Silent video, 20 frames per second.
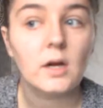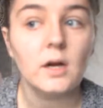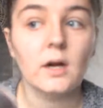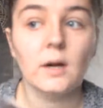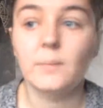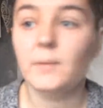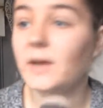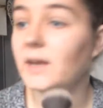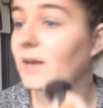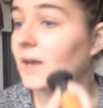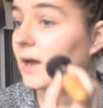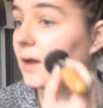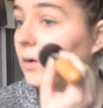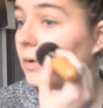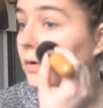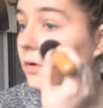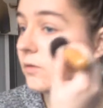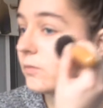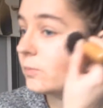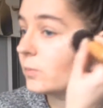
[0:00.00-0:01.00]
I may now
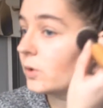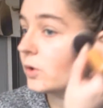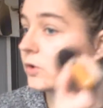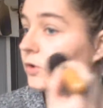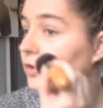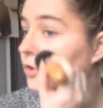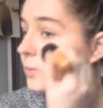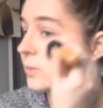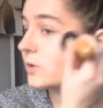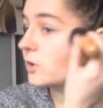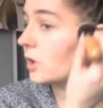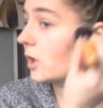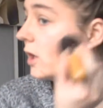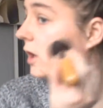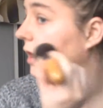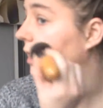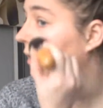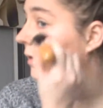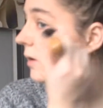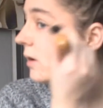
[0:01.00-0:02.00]
have put too much
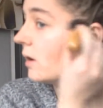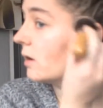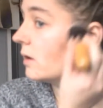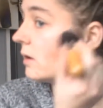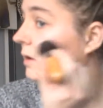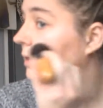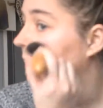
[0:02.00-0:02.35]
highlighter on.